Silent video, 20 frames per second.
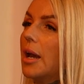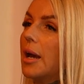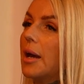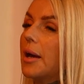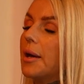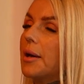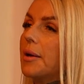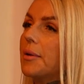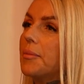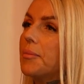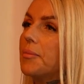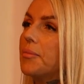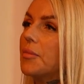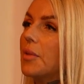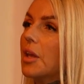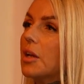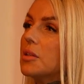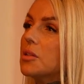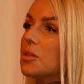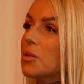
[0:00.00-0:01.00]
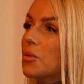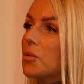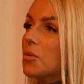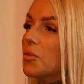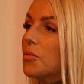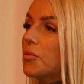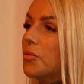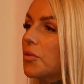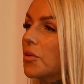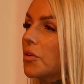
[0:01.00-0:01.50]
And
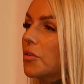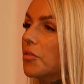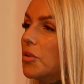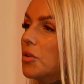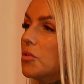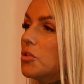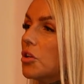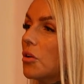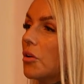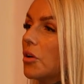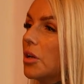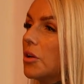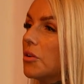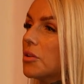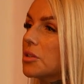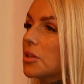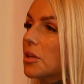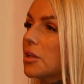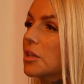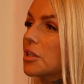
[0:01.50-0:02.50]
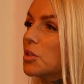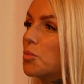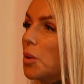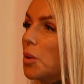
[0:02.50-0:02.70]
so for a few short years, I